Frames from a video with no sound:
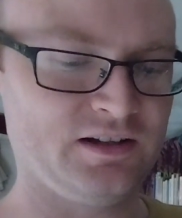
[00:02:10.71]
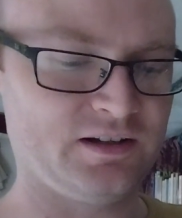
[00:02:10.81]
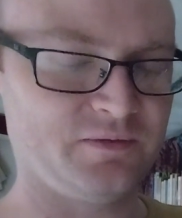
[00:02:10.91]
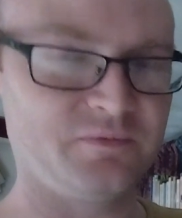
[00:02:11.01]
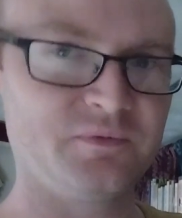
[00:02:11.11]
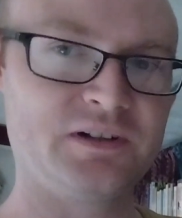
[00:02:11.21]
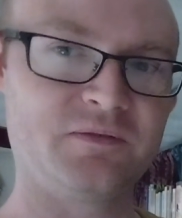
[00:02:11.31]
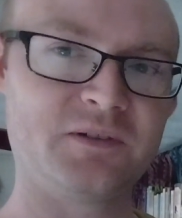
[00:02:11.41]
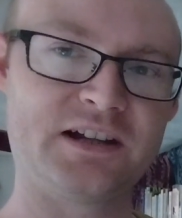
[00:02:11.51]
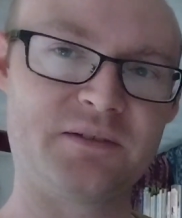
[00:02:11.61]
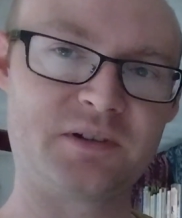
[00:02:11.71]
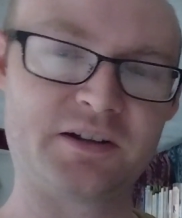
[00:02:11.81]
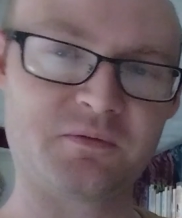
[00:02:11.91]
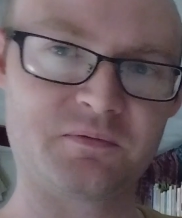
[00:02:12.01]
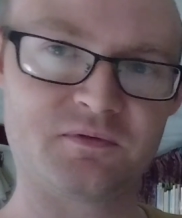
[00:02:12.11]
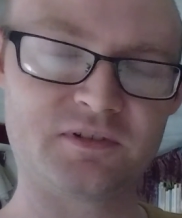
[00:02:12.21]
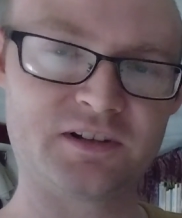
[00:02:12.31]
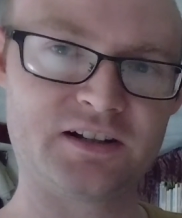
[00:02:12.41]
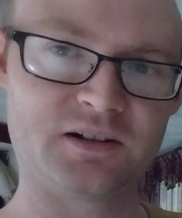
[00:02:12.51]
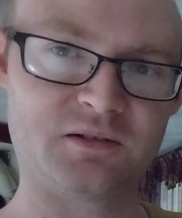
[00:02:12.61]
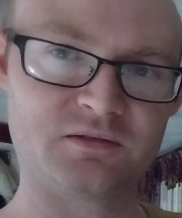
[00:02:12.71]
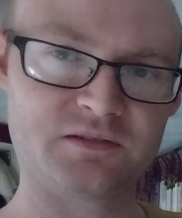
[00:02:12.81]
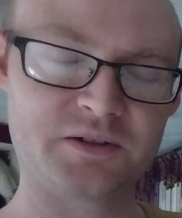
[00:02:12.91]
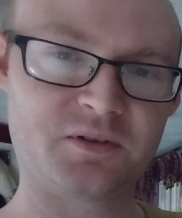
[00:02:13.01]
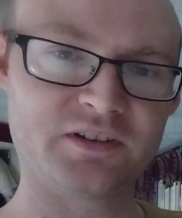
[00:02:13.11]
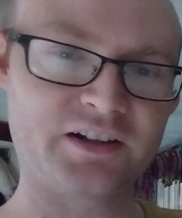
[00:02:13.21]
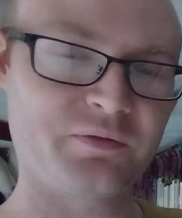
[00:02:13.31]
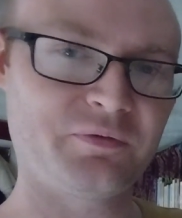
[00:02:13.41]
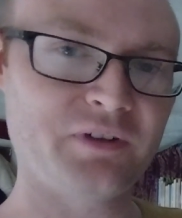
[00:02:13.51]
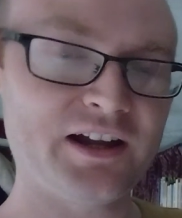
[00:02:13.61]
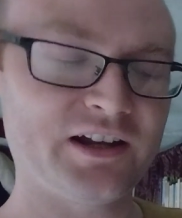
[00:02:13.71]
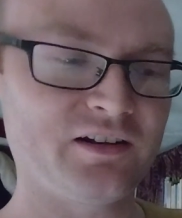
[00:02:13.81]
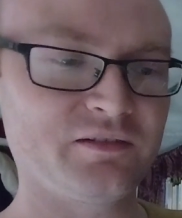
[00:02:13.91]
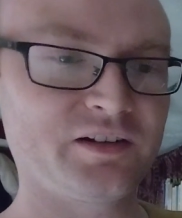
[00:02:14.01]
if they have to use less fat,